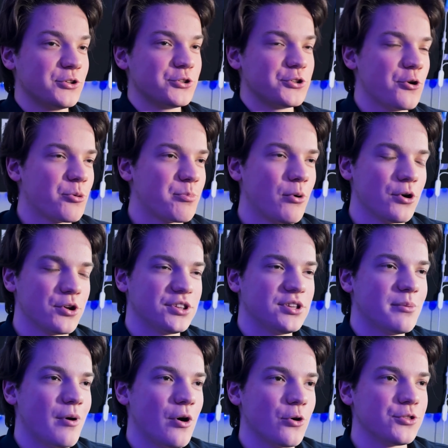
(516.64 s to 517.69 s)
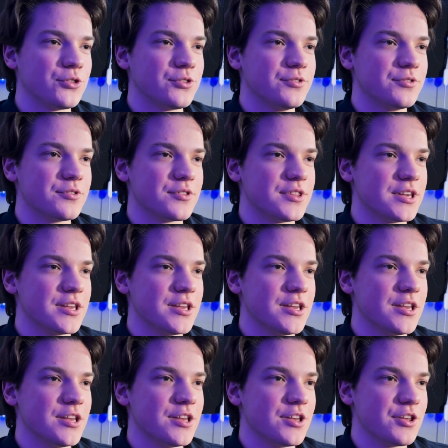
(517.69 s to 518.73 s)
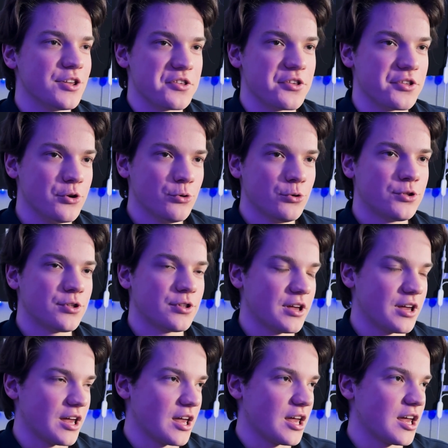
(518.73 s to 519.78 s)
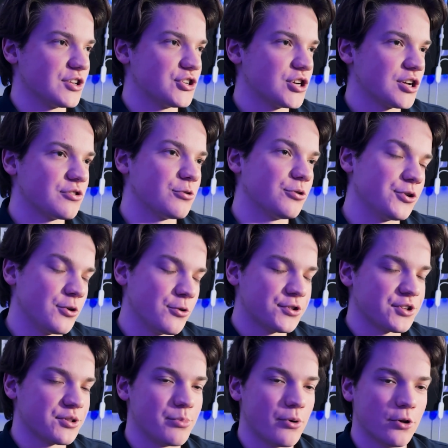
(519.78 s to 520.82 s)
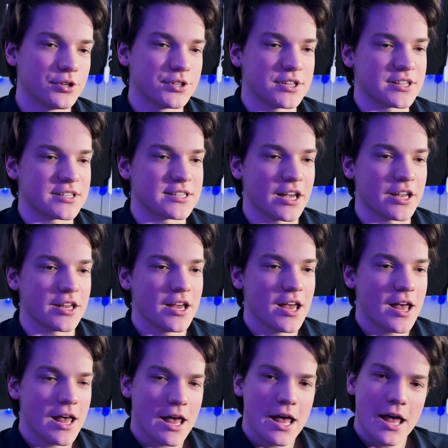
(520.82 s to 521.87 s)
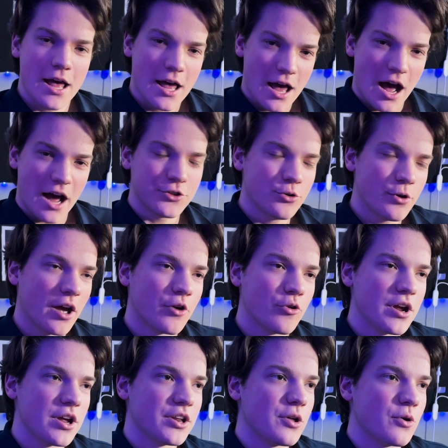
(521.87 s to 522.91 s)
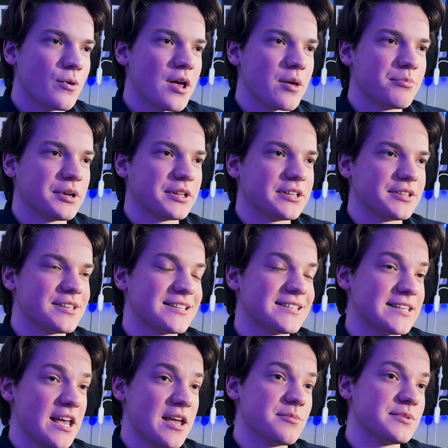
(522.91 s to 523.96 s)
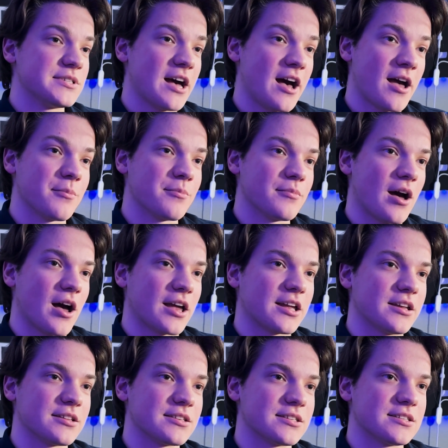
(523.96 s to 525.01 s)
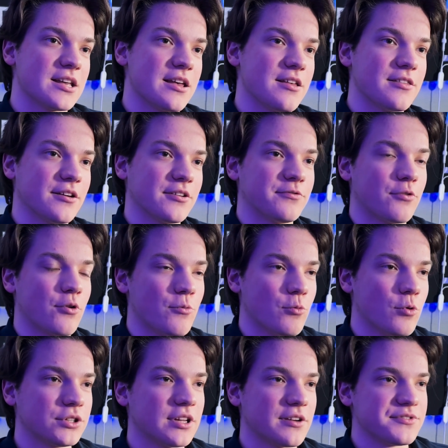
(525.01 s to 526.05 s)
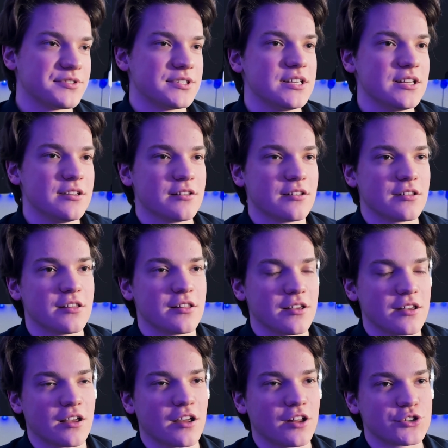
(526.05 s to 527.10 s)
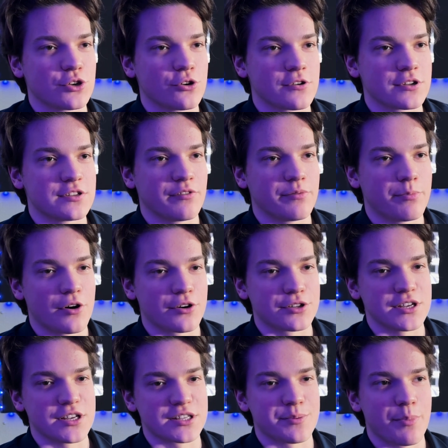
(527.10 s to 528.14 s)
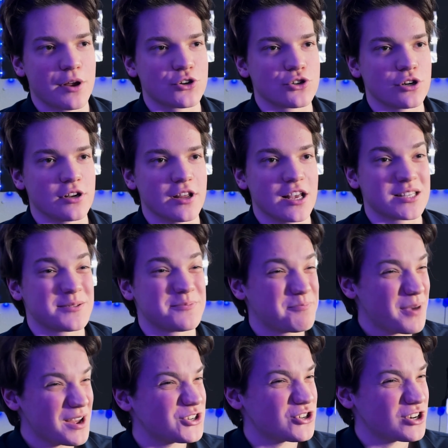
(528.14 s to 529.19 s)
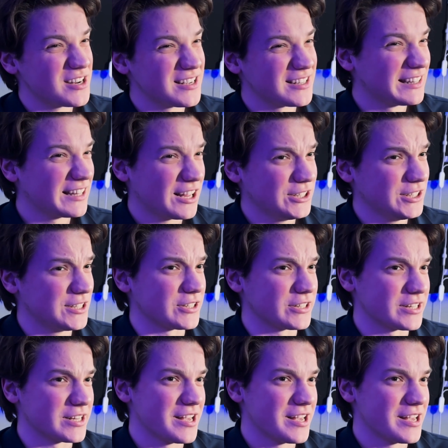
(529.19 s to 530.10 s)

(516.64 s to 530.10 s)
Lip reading: your point about the youth in general, youth in politics, I do agree in a way, but at the same time, I can say that from what I've seen in the Conservative Party, especially in London,